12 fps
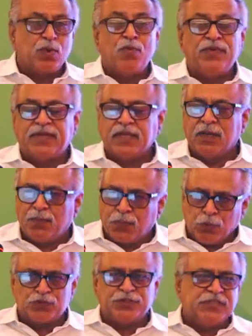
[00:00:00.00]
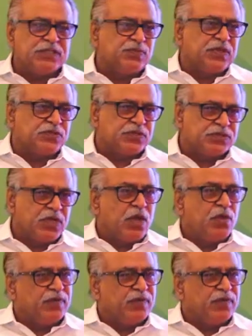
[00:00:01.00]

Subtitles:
so we can approach these patients,